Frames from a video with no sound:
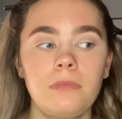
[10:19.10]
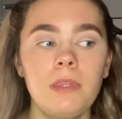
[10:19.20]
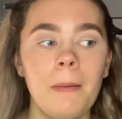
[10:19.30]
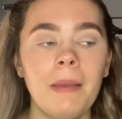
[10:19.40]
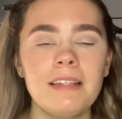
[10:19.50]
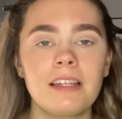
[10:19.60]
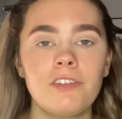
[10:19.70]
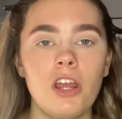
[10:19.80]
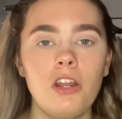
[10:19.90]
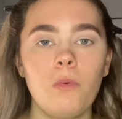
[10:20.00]
basically, if you
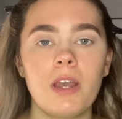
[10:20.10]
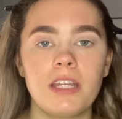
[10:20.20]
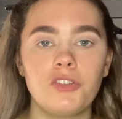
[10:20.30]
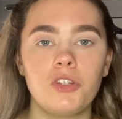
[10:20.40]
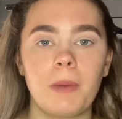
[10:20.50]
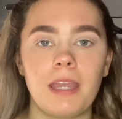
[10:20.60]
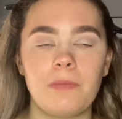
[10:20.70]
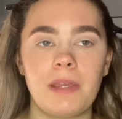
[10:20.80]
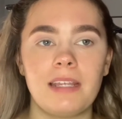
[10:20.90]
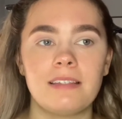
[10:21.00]
don't know what intubated
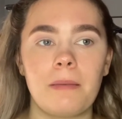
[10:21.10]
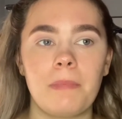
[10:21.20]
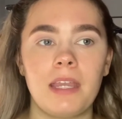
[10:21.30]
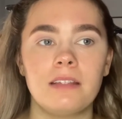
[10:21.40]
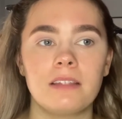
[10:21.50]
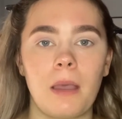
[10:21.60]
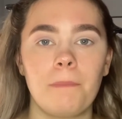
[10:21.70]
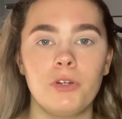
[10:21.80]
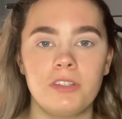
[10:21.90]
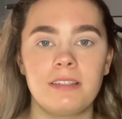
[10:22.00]
means, it means like
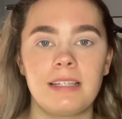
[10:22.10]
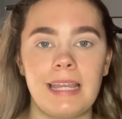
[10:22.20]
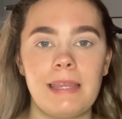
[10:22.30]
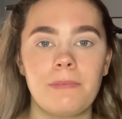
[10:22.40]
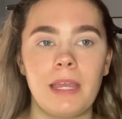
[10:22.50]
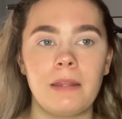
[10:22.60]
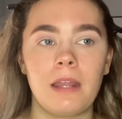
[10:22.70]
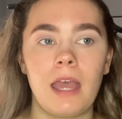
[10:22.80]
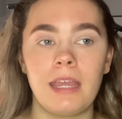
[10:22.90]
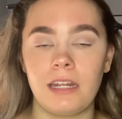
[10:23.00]
put to sleep in
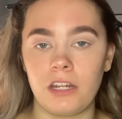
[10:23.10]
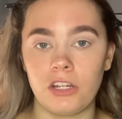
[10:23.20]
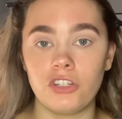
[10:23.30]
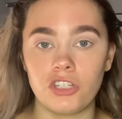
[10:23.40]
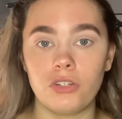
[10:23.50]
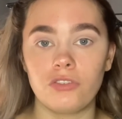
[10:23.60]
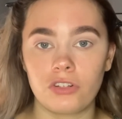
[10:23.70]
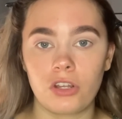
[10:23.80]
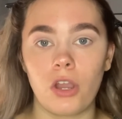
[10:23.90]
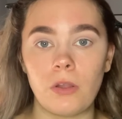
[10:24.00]
an
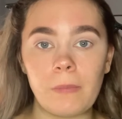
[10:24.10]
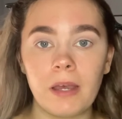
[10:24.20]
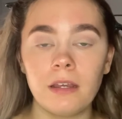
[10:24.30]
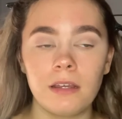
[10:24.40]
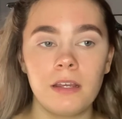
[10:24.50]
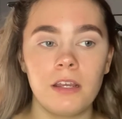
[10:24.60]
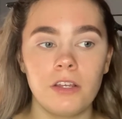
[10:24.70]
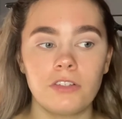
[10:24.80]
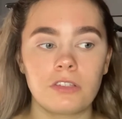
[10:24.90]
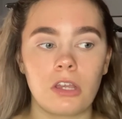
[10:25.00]
induced coma.
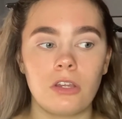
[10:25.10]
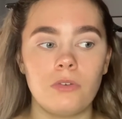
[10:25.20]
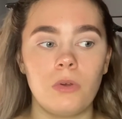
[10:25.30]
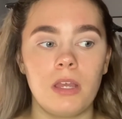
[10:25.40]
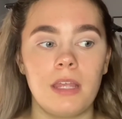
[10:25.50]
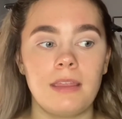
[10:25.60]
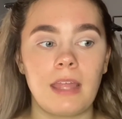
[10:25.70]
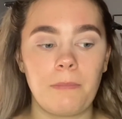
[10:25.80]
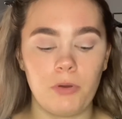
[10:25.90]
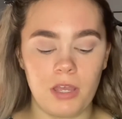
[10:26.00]
So
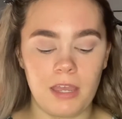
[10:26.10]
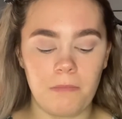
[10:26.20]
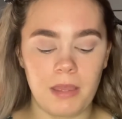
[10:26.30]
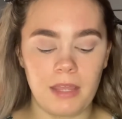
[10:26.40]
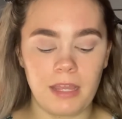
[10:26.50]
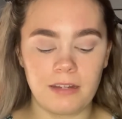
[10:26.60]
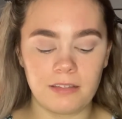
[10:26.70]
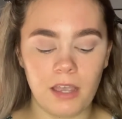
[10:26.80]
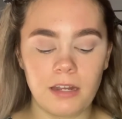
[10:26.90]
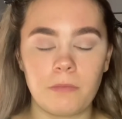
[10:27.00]
they
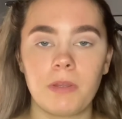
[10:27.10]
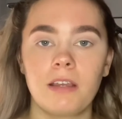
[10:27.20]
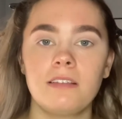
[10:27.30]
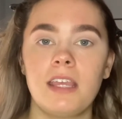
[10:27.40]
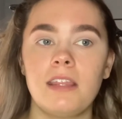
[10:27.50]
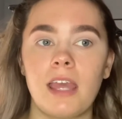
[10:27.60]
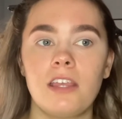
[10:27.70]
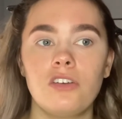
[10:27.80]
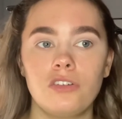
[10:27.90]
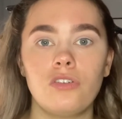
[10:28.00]
decided, because they
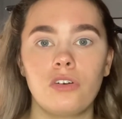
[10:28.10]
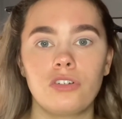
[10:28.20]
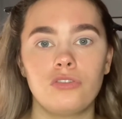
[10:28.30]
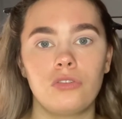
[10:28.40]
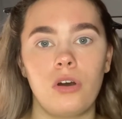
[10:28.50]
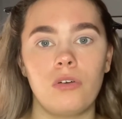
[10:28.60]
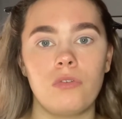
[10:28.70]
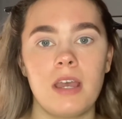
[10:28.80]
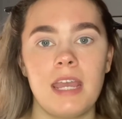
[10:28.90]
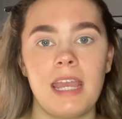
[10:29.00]
could not control
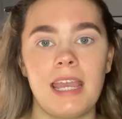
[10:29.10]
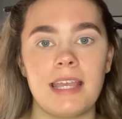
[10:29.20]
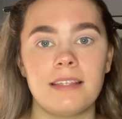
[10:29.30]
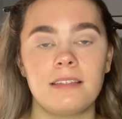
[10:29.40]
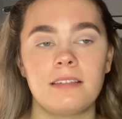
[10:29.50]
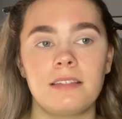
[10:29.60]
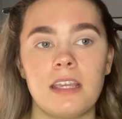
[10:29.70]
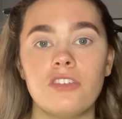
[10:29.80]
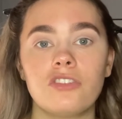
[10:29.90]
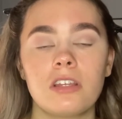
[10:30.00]
his
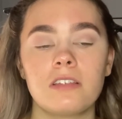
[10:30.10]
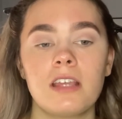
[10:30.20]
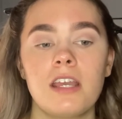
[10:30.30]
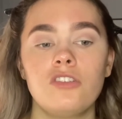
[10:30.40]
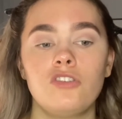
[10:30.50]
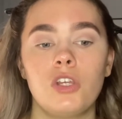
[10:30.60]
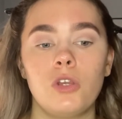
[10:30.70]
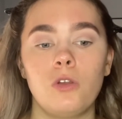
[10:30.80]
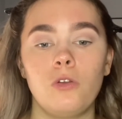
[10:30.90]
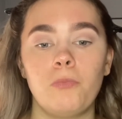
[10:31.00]
seizures,
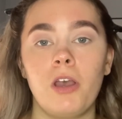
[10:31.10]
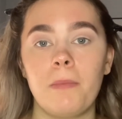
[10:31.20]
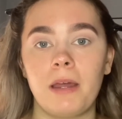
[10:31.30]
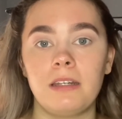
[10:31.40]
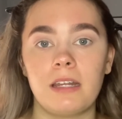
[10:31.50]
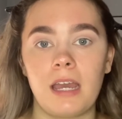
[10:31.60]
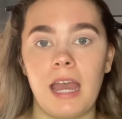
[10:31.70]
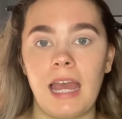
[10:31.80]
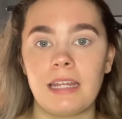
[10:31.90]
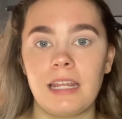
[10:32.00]
to put him under
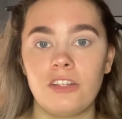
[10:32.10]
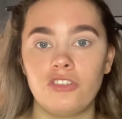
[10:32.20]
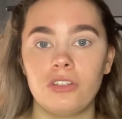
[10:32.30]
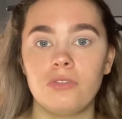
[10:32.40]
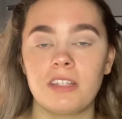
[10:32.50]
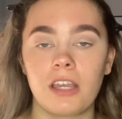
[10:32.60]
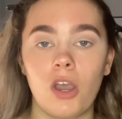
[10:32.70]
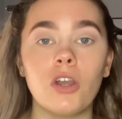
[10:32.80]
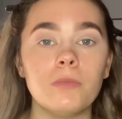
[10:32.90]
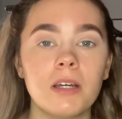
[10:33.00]
and induce a
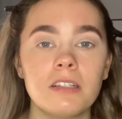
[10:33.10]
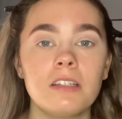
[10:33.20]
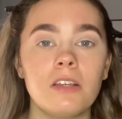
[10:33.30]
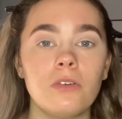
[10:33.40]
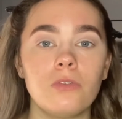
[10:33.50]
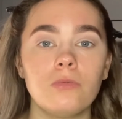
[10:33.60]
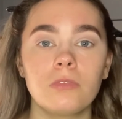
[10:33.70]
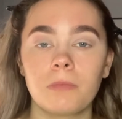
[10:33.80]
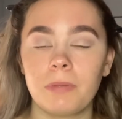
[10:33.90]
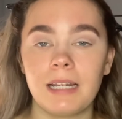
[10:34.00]
coma to
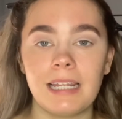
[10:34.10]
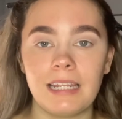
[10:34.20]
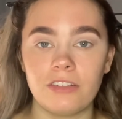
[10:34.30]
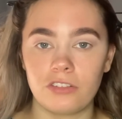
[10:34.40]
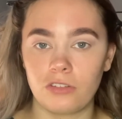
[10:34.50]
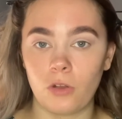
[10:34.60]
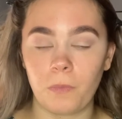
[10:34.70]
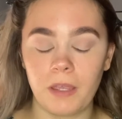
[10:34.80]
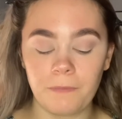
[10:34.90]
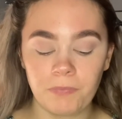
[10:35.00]
completely just
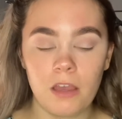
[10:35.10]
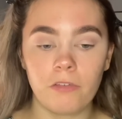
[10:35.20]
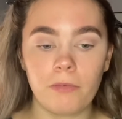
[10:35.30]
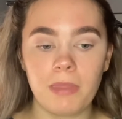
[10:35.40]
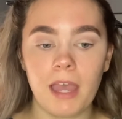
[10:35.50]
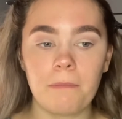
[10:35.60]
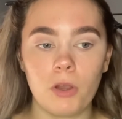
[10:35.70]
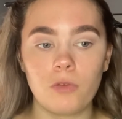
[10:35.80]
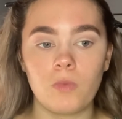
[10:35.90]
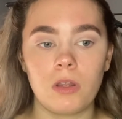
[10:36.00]
stop it. From that
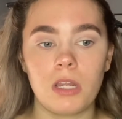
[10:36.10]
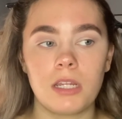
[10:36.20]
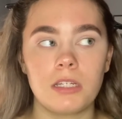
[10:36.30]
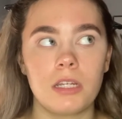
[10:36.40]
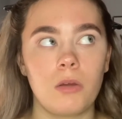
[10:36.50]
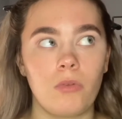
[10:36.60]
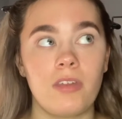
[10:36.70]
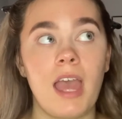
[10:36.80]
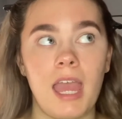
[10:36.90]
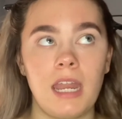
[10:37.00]
moment until
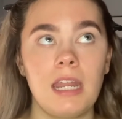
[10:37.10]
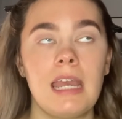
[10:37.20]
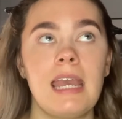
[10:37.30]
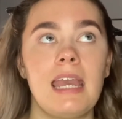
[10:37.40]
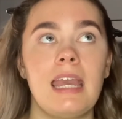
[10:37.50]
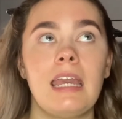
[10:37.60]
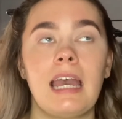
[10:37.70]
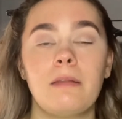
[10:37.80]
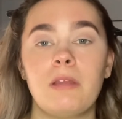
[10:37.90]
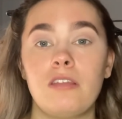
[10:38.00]
then, it
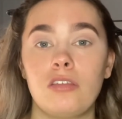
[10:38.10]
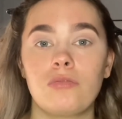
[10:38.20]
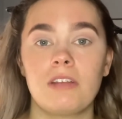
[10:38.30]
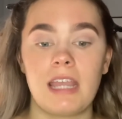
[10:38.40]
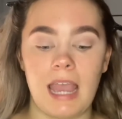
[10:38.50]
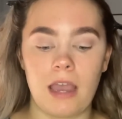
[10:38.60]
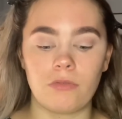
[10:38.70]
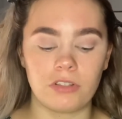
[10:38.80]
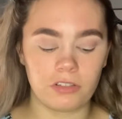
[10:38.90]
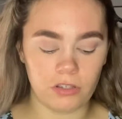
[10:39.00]
had been 3
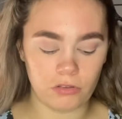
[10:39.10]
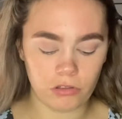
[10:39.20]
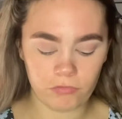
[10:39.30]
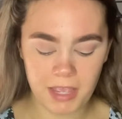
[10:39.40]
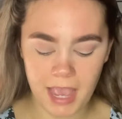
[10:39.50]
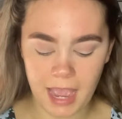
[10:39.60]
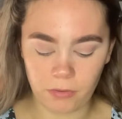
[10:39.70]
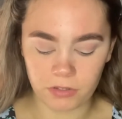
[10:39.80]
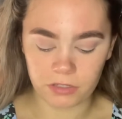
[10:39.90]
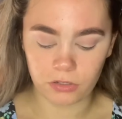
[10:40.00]
hours. So 3
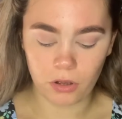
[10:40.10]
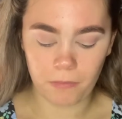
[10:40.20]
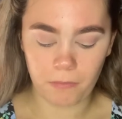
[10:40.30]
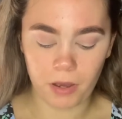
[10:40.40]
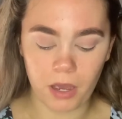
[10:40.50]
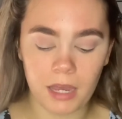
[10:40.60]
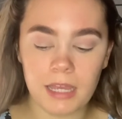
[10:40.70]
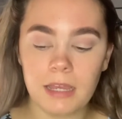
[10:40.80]
hours had gone by